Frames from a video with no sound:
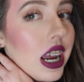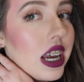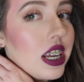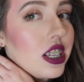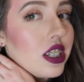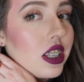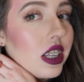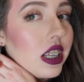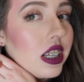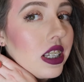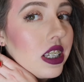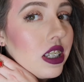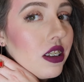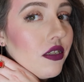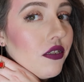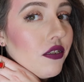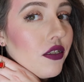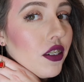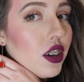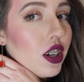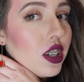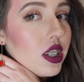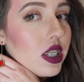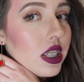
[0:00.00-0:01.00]
So these are the
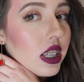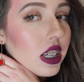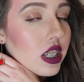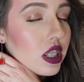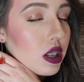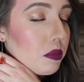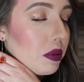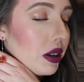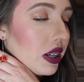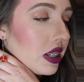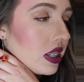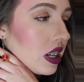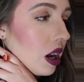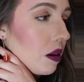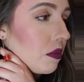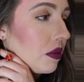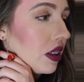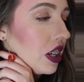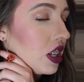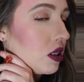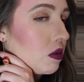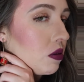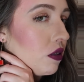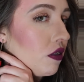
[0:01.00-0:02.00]
first things I picked up.
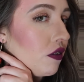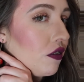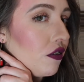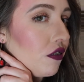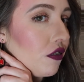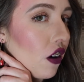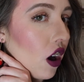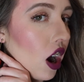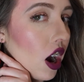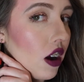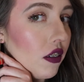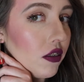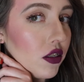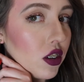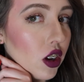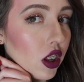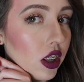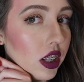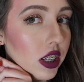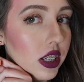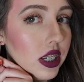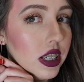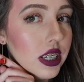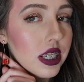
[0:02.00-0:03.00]
These were
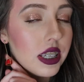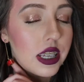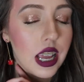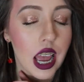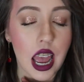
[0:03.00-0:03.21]
$5.